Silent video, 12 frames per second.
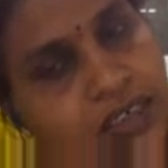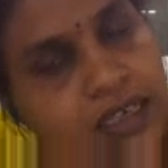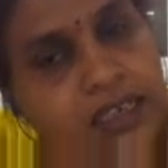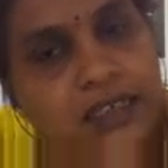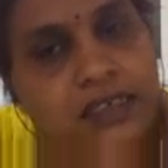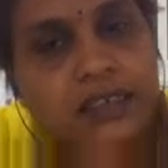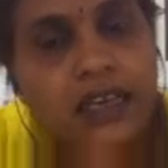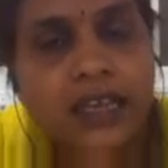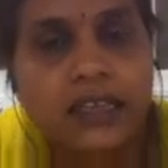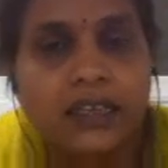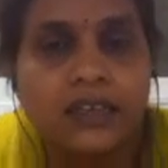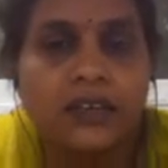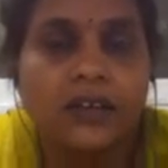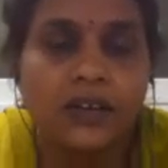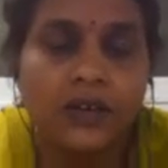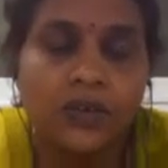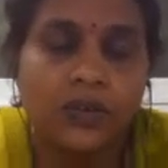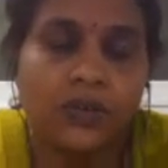kgs, like that.
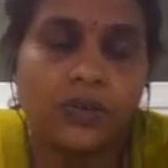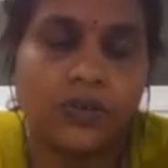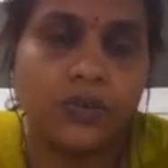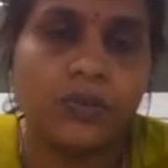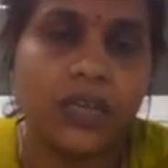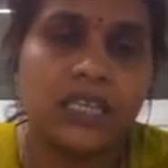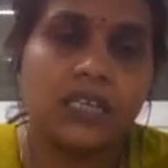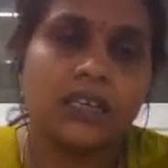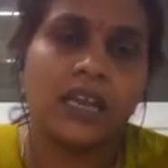To mention